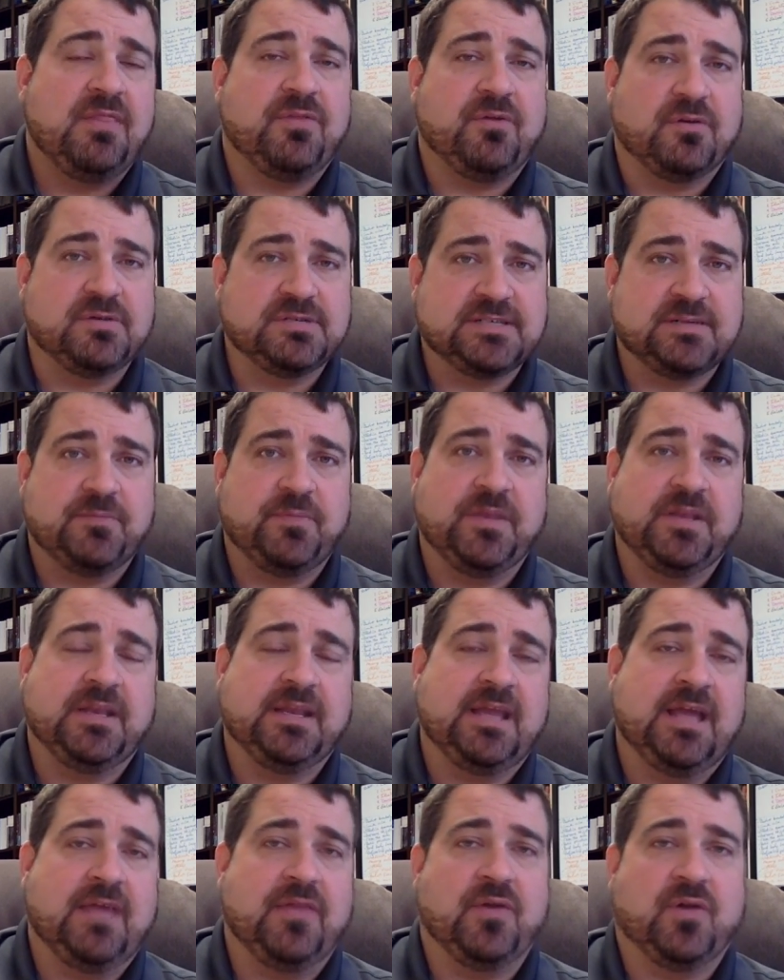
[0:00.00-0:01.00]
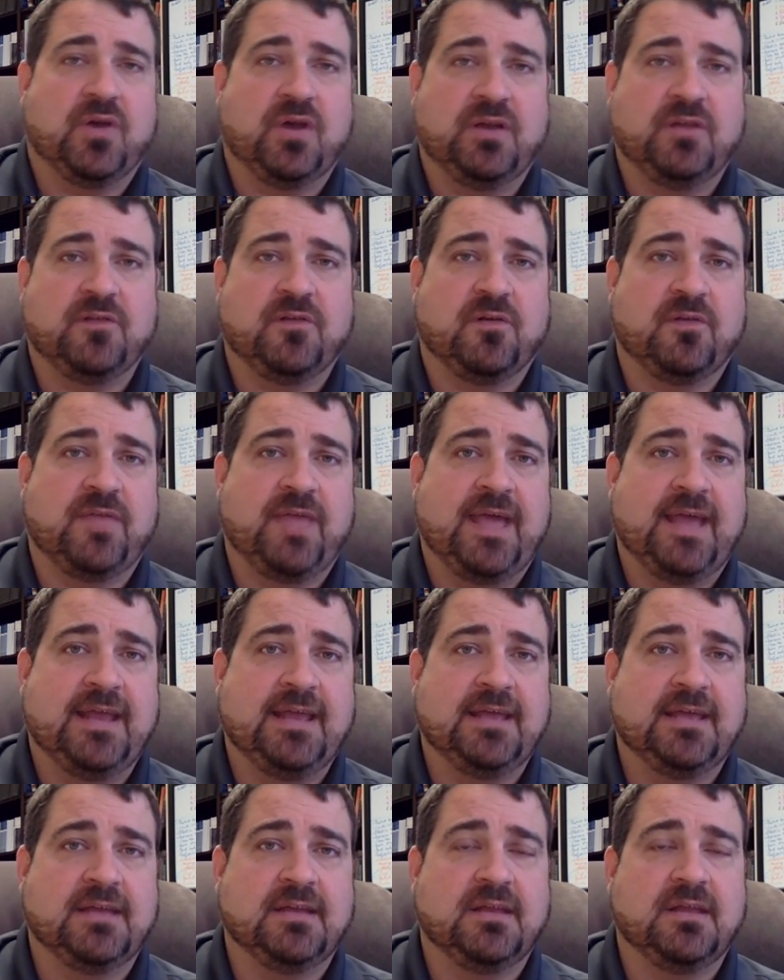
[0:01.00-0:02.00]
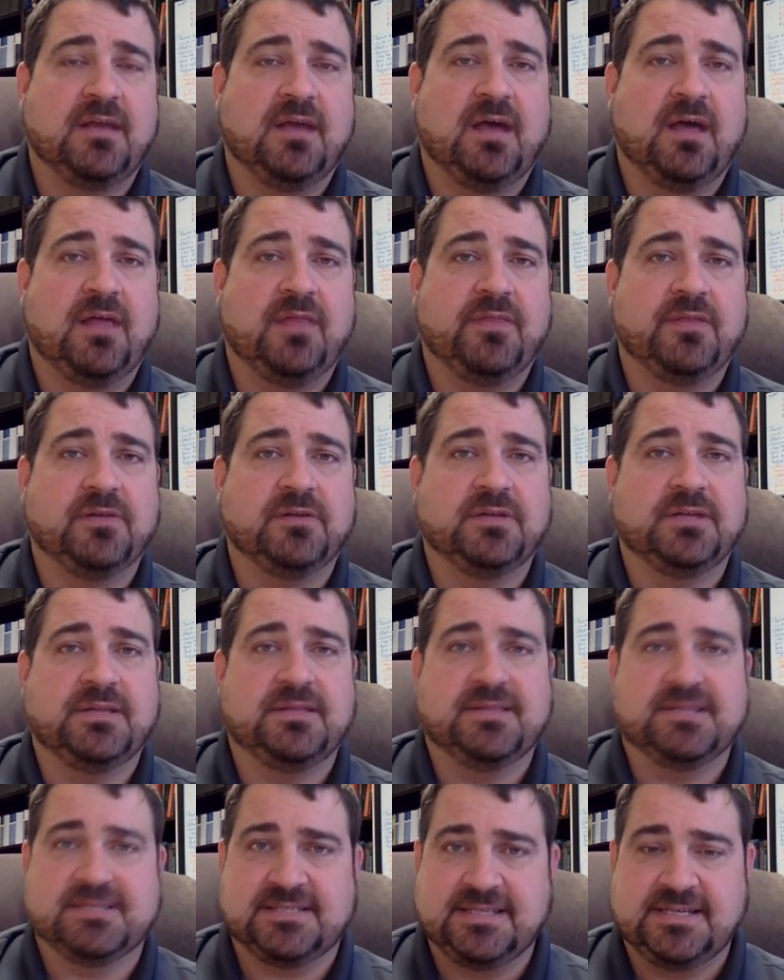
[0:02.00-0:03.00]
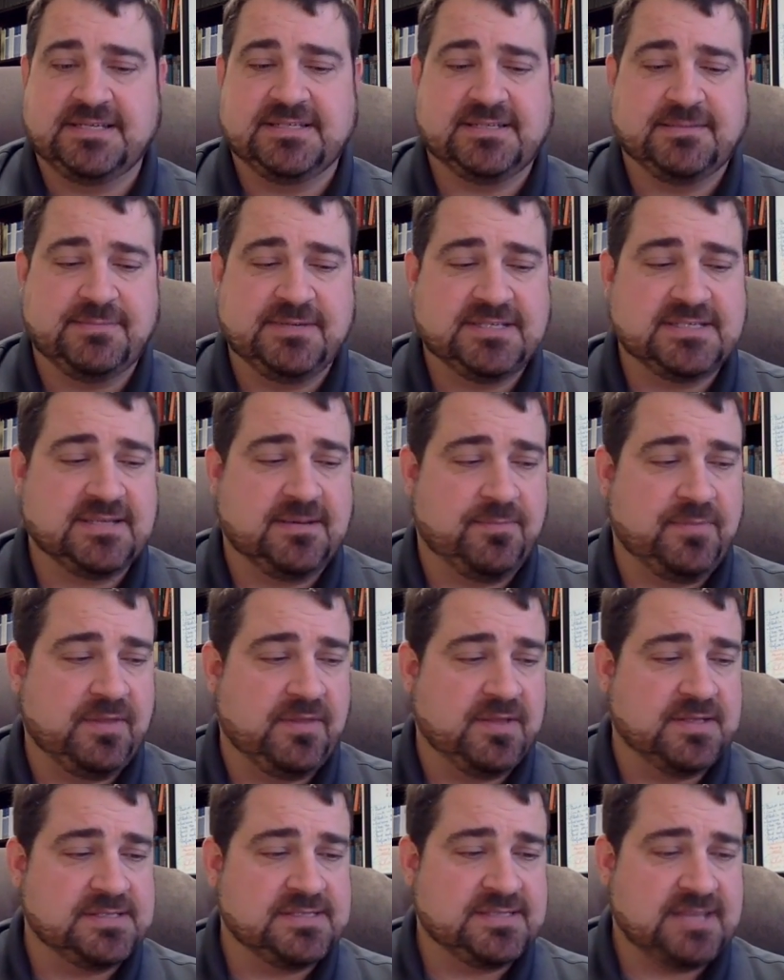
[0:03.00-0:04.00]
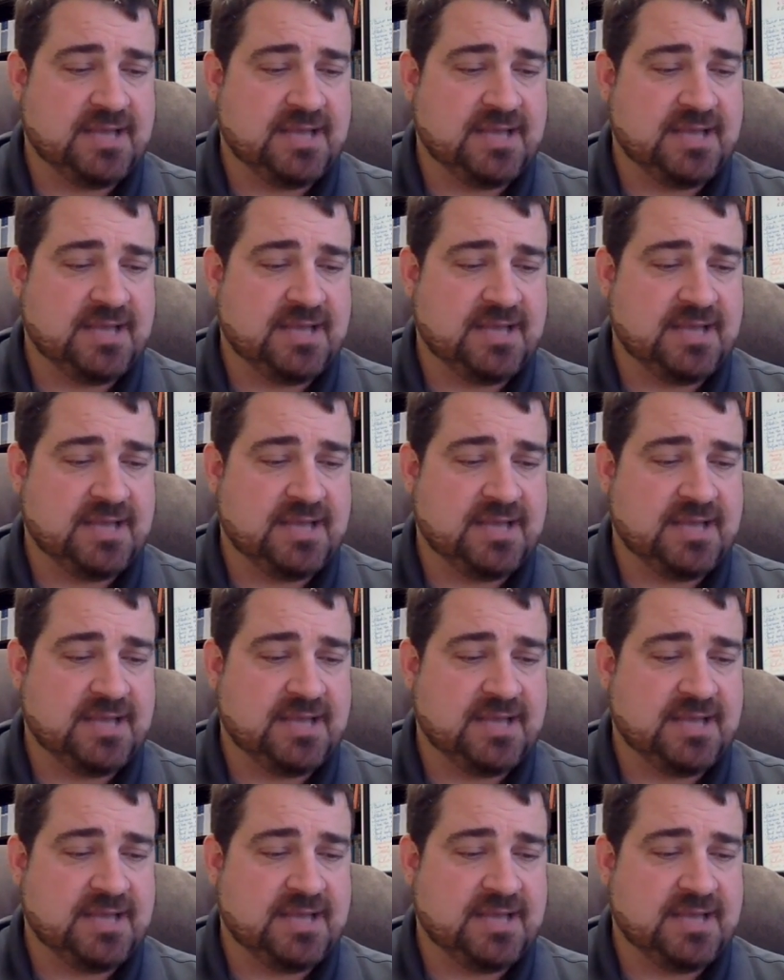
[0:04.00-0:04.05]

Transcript: throw something together and turn that in. This needs to be something that's